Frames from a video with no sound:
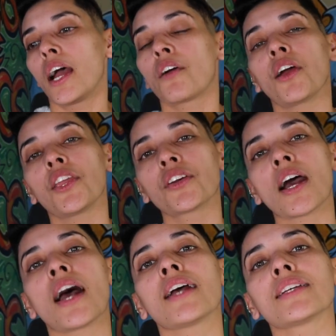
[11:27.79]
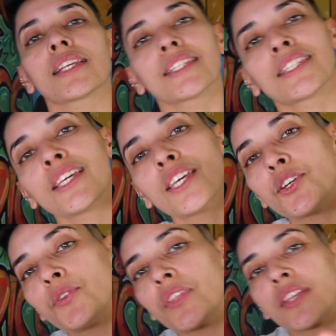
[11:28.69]
All right, you guys, see
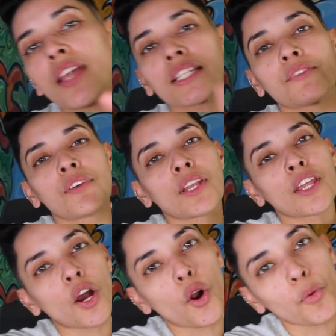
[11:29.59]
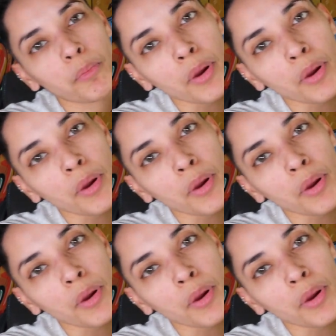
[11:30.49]
you in the next video.